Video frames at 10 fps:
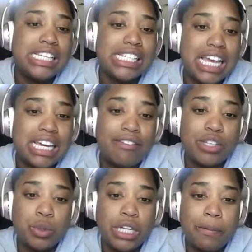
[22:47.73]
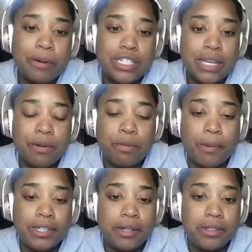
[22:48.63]
Save 20% with
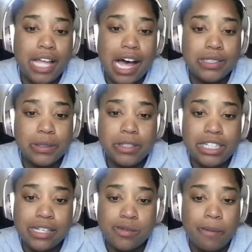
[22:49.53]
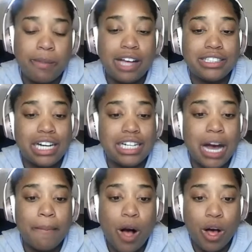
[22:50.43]
promo code Locked On at
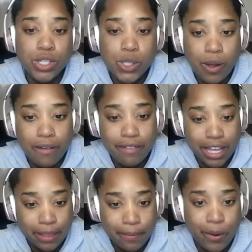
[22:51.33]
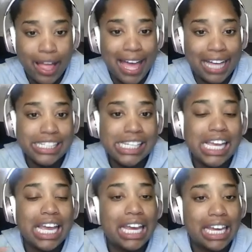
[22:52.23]
SweatBlock.com. Also available at
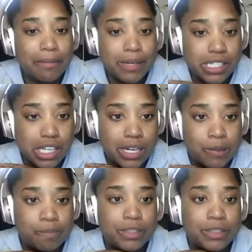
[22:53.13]
Amazon.